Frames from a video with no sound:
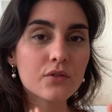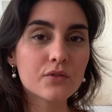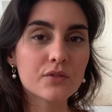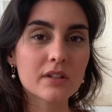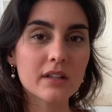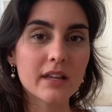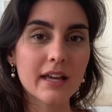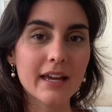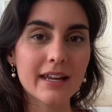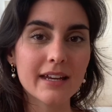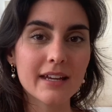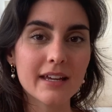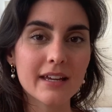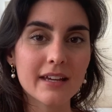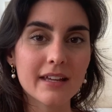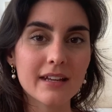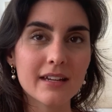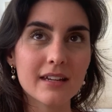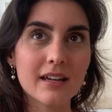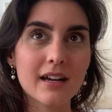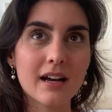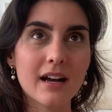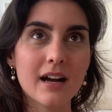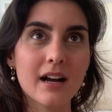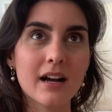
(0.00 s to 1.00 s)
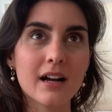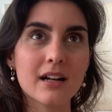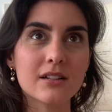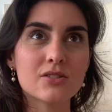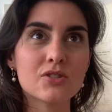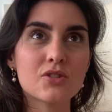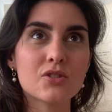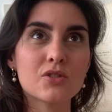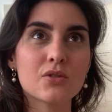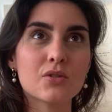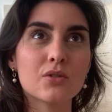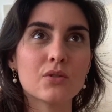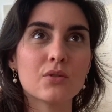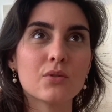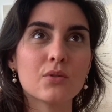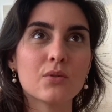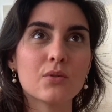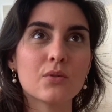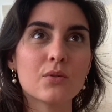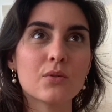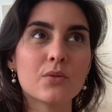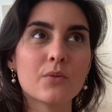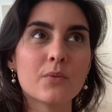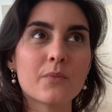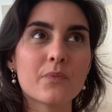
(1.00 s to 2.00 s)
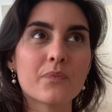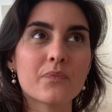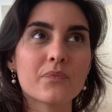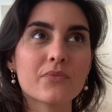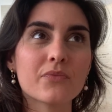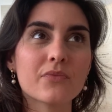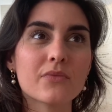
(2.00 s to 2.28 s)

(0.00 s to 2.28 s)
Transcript: related to